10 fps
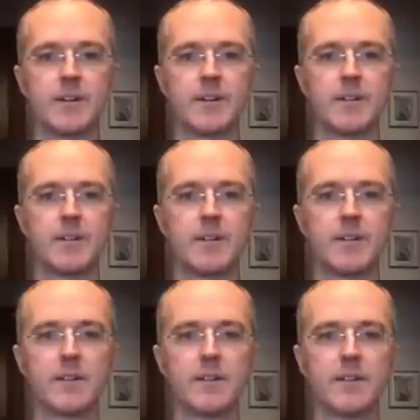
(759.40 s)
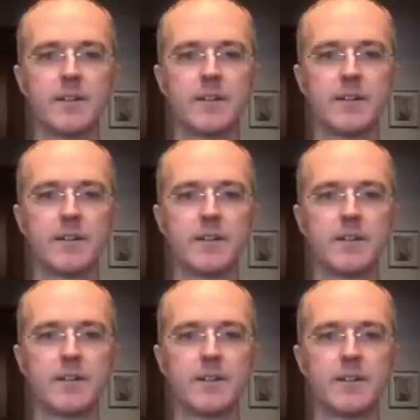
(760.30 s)

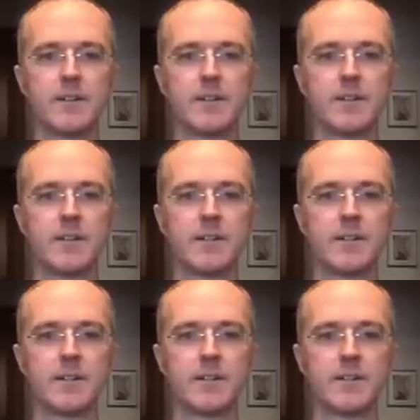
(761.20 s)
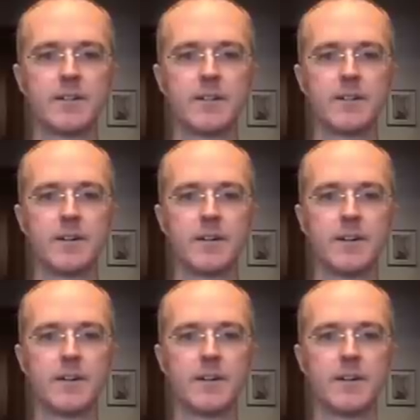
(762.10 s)

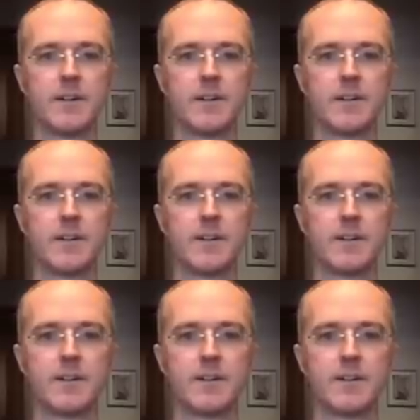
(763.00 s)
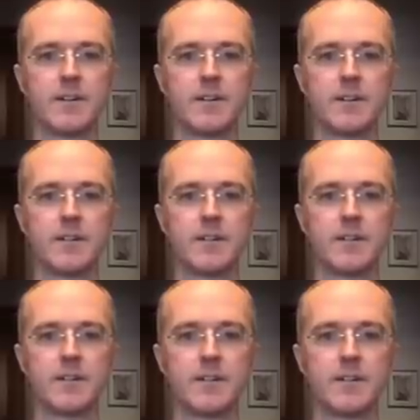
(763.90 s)

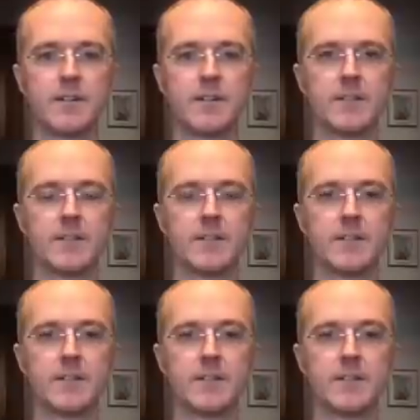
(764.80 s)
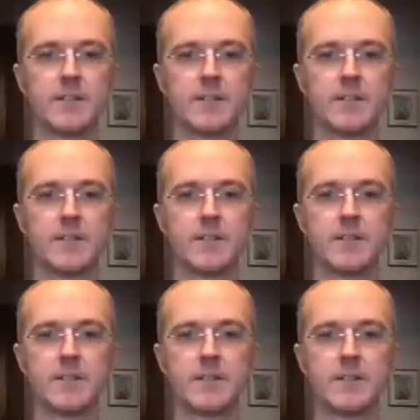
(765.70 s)

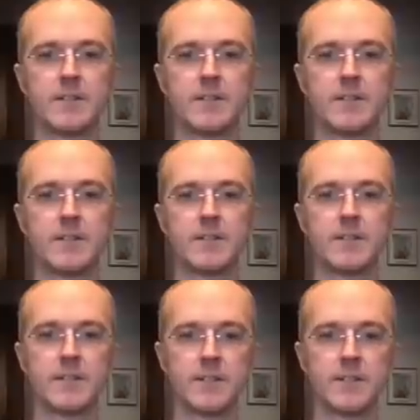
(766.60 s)
[no speech]